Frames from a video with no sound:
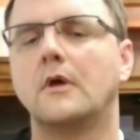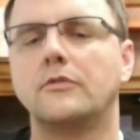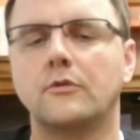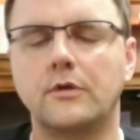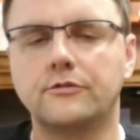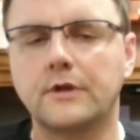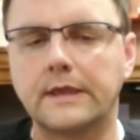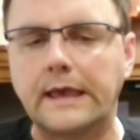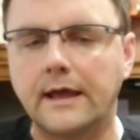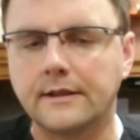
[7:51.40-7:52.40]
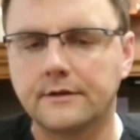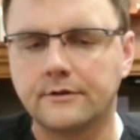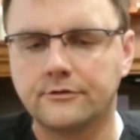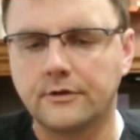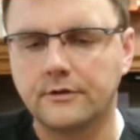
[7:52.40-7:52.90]
the reason I got it
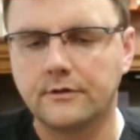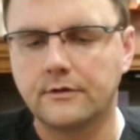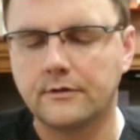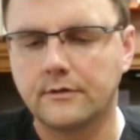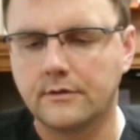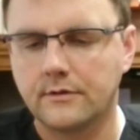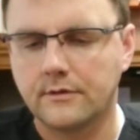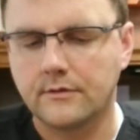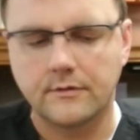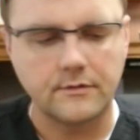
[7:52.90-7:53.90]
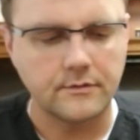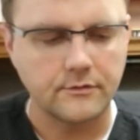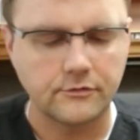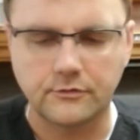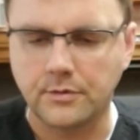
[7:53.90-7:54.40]
is it's
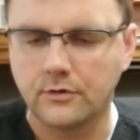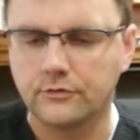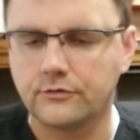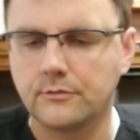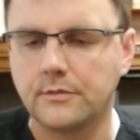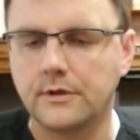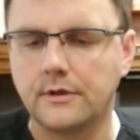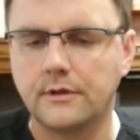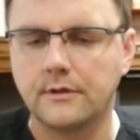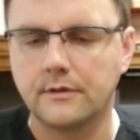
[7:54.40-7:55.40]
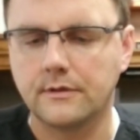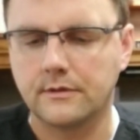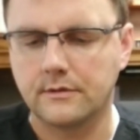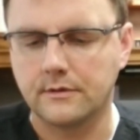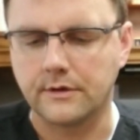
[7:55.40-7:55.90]
supposed to be,
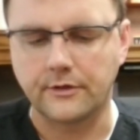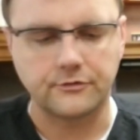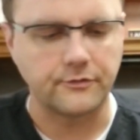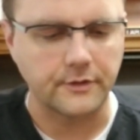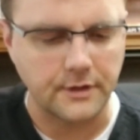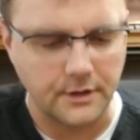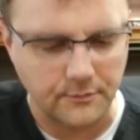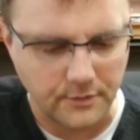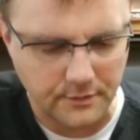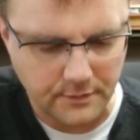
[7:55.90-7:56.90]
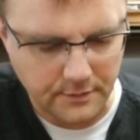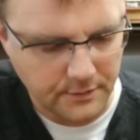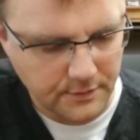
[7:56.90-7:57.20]
okay, that's for the camera.